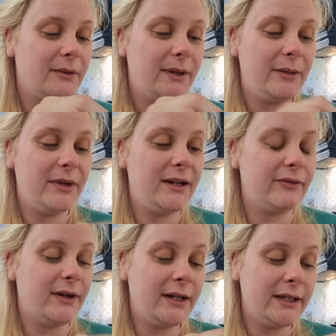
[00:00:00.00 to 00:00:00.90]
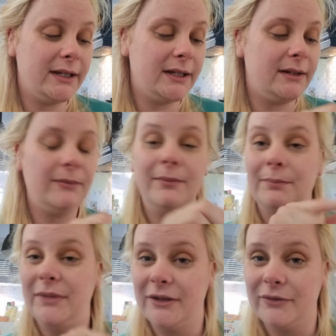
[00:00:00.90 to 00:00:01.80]
with a bit of onion,
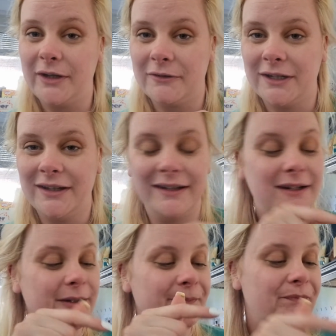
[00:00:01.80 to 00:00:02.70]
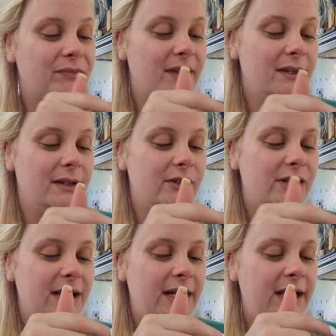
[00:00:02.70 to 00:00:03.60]
bit of coriander,
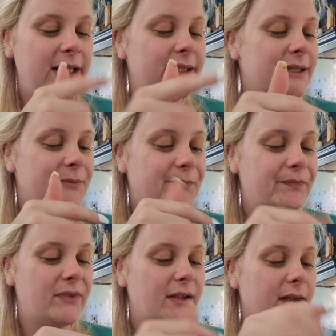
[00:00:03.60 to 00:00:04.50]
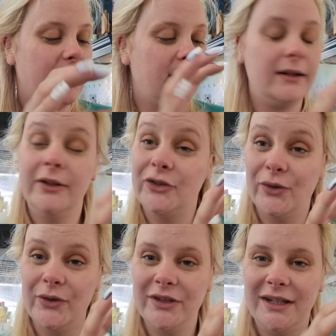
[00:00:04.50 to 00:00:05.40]
chilies, a
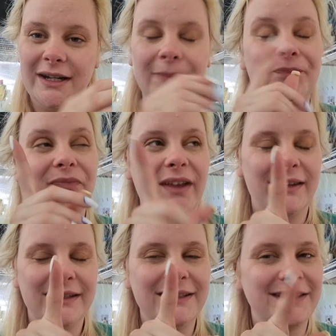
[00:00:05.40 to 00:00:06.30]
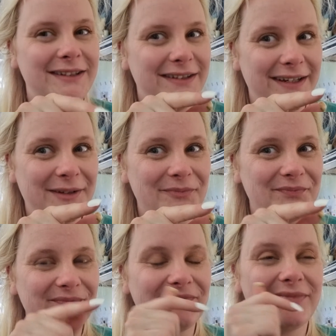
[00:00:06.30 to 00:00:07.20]
sauce in there. And this is the thing.
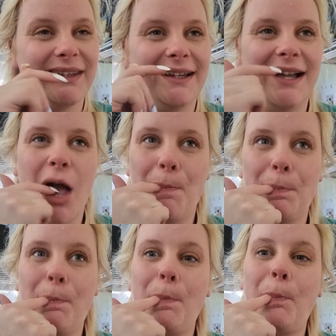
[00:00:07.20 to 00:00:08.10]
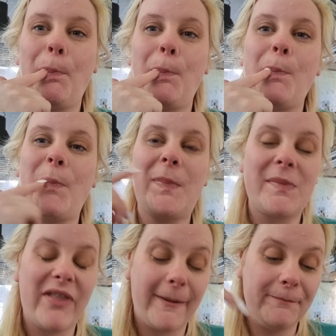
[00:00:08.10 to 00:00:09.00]
The
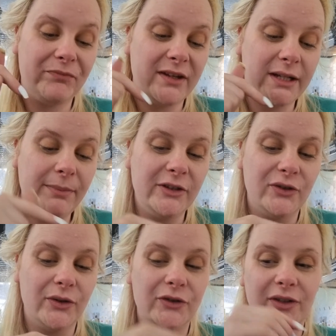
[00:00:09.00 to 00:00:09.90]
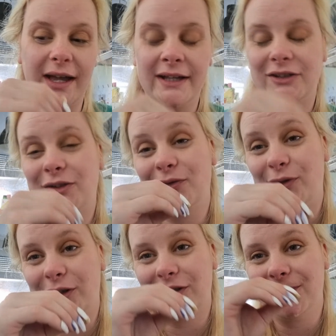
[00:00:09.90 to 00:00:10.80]
dipping sauce asked
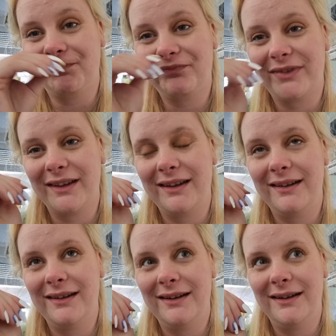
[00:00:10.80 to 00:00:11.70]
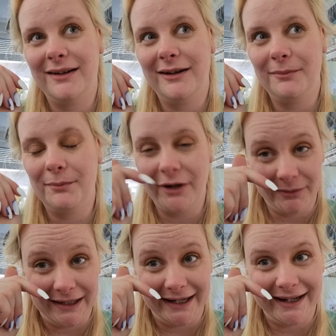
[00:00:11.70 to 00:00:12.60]
for
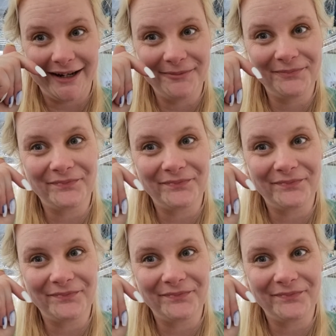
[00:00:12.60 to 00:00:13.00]
marmalade,